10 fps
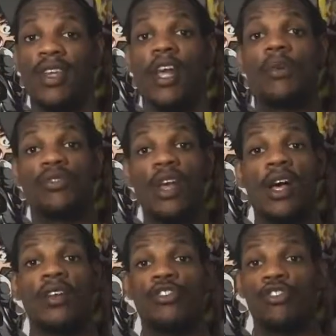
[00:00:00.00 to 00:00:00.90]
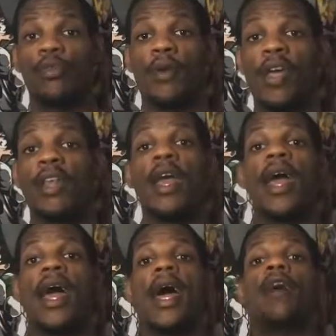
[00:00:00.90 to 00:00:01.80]
It helps us spread
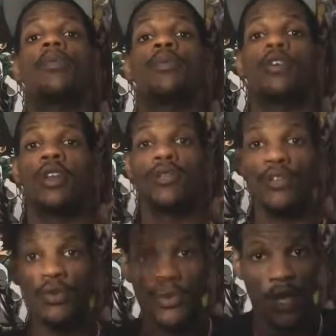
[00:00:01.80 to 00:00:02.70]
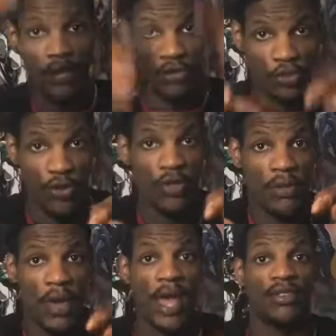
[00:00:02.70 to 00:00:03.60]
our point of view to the
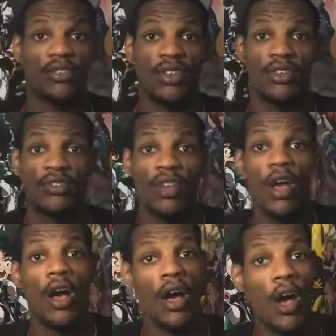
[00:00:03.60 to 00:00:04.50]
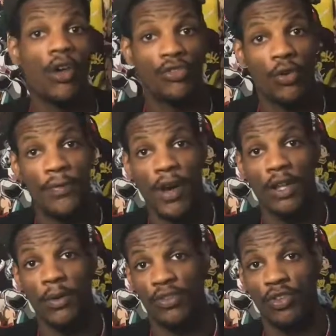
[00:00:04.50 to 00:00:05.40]
masses. Also
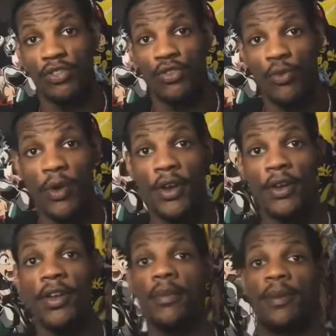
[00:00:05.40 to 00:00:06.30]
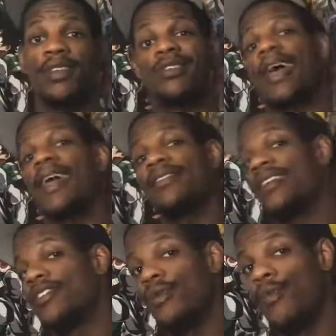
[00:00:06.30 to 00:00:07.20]
follow us on Twitter, because that is a
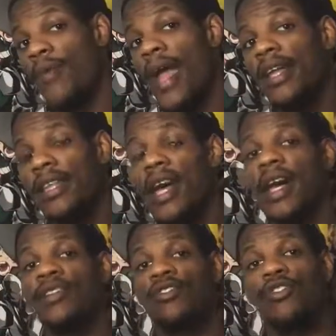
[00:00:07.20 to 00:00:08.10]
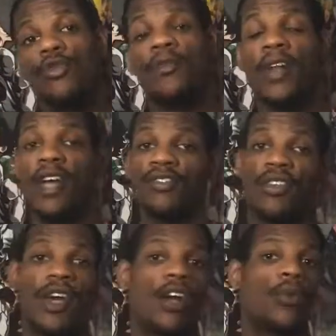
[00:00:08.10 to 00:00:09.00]
direct line to
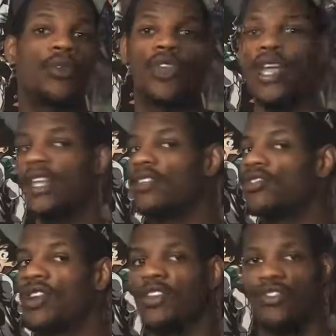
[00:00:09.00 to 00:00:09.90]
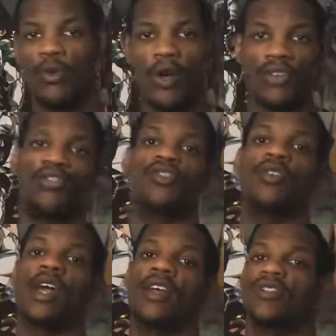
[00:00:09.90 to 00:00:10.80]
FlashDAIO with any discussion questions you
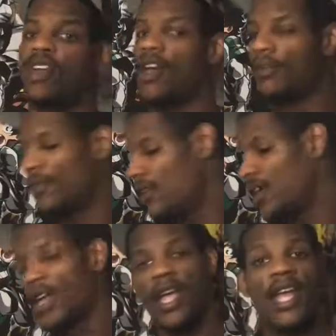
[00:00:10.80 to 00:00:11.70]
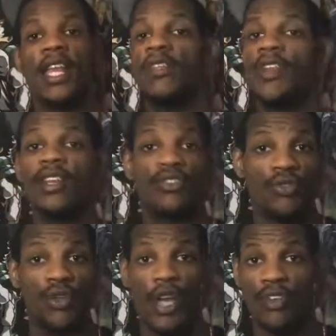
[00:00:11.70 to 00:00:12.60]
guys have. Anything that
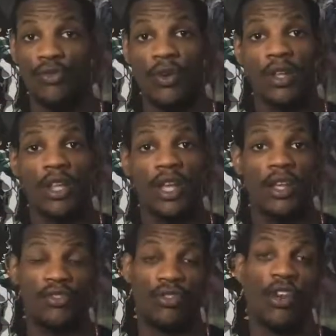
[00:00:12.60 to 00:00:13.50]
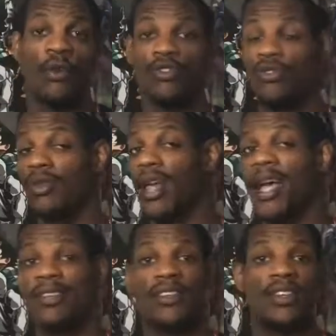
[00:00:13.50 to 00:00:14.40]
you guys want to let us know, what you
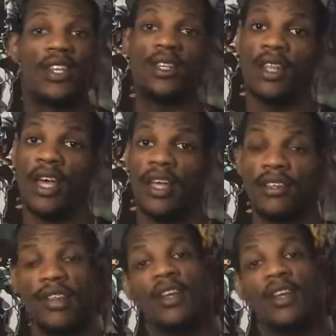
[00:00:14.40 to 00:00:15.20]
liked and didn't like.